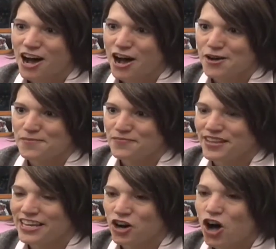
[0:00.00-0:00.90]
um,
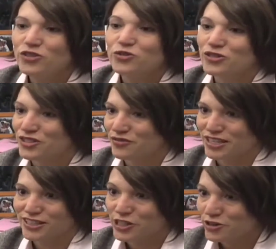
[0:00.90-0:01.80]
in all sorts of
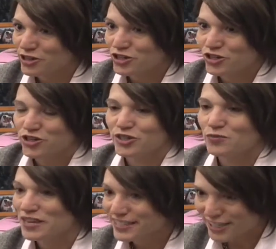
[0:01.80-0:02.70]
things literature,
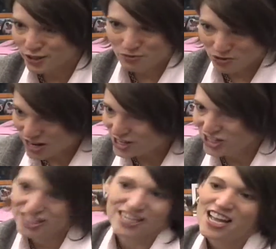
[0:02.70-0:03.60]
space
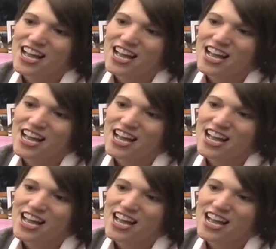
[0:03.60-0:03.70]
exploration,